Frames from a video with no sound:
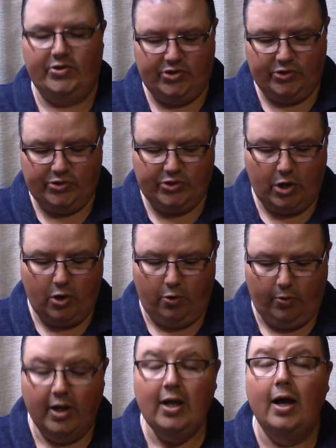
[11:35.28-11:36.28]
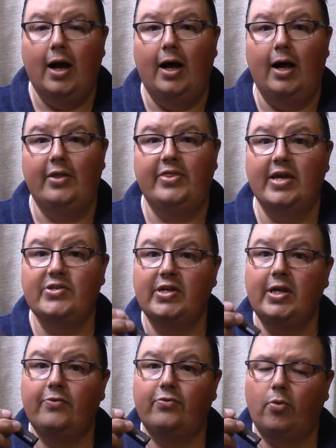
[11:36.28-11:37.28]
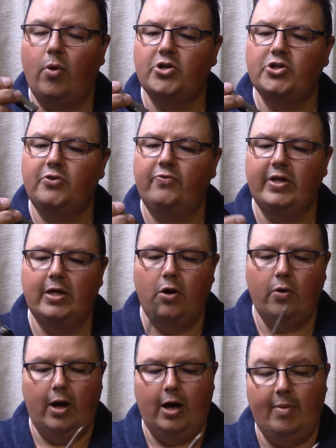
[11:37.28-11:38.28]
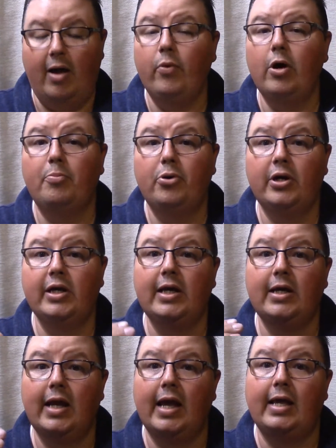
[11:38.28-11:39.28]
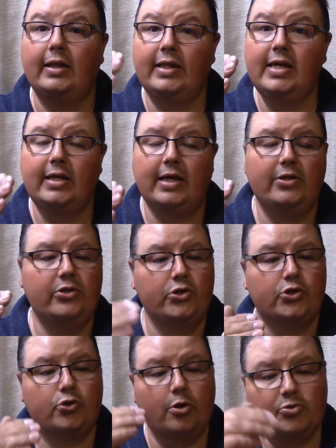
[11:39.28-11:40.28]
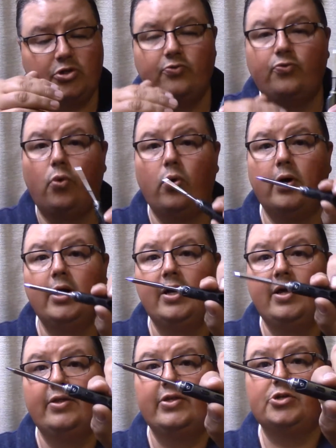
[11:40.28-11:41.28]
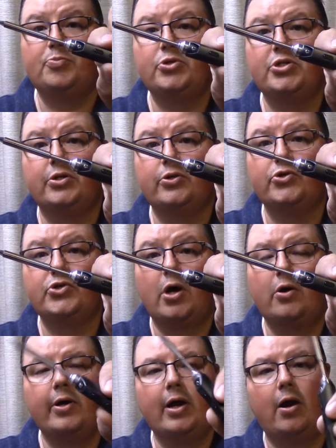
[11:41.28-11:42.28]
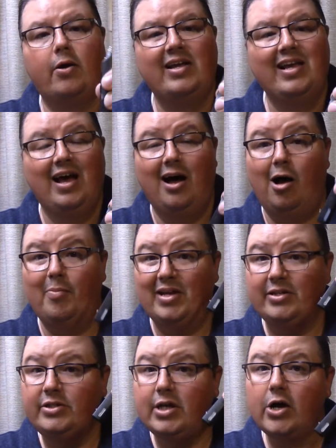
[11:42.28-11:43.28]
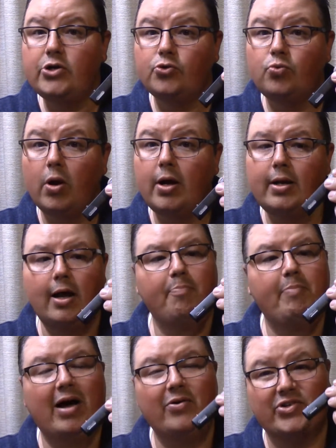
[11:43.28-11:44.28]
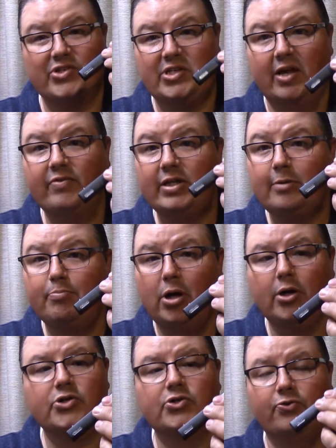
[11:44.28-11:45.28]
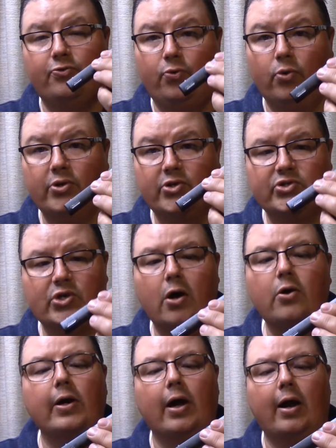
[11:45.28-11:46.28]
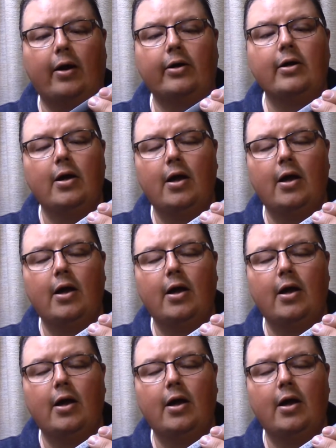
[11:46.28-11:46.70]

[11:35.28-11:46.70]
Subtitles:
So thanks again for watching the video. I will put again a link in the description for this particular soldering iron. It does run about $70 for the soldering iron,